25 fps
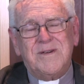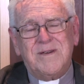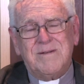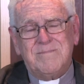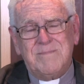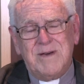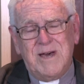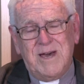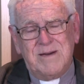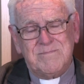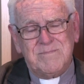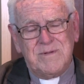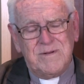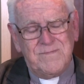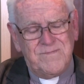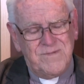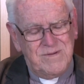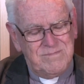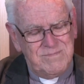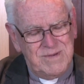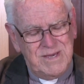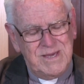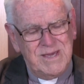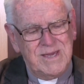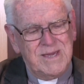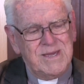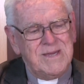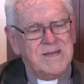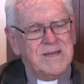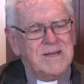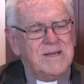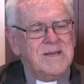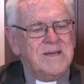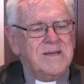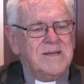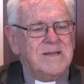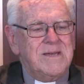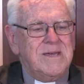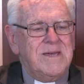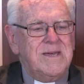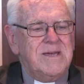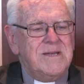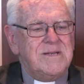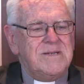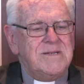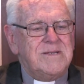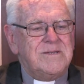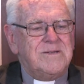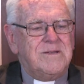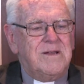commandment for me
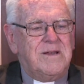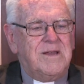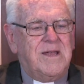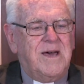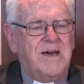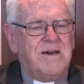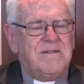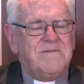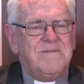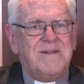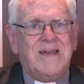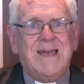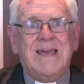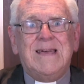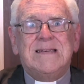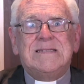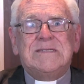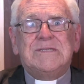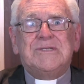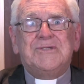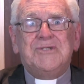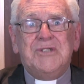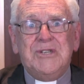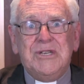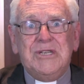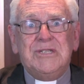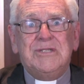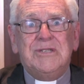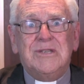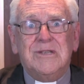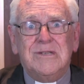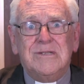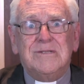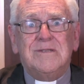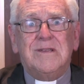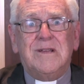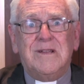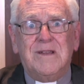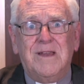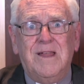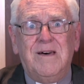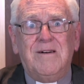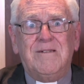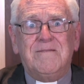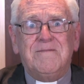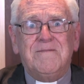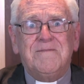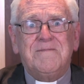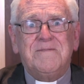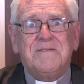is to love as Jesus
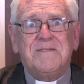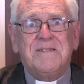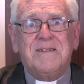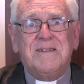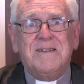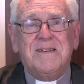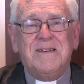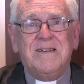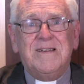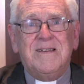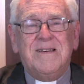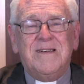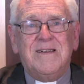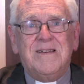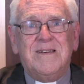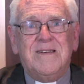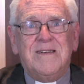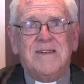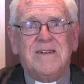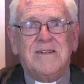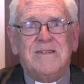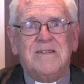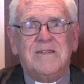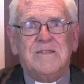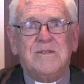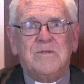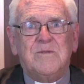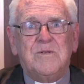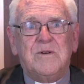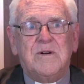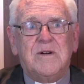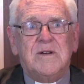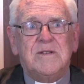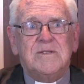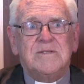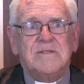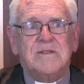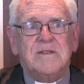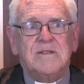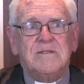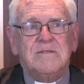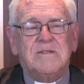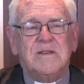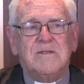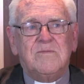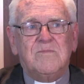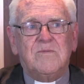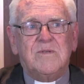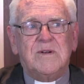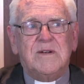loved. In other words,
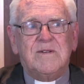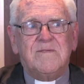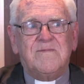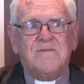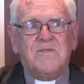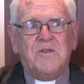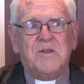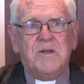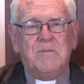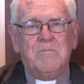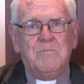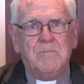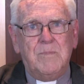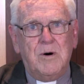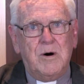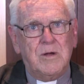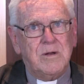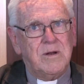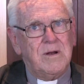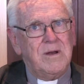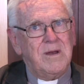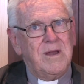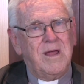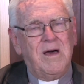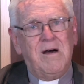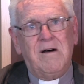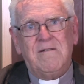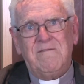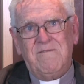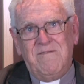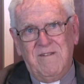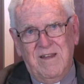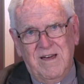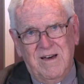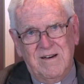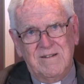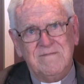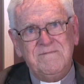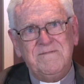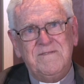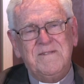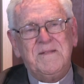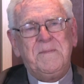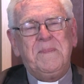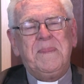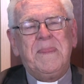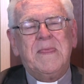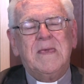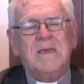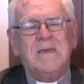that we've got a model of love
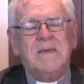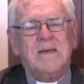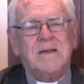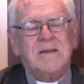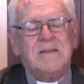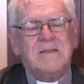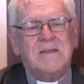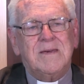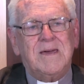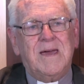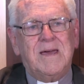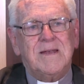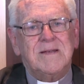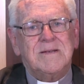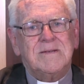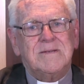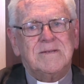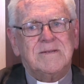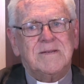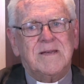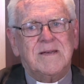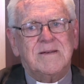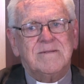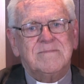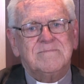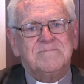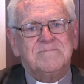that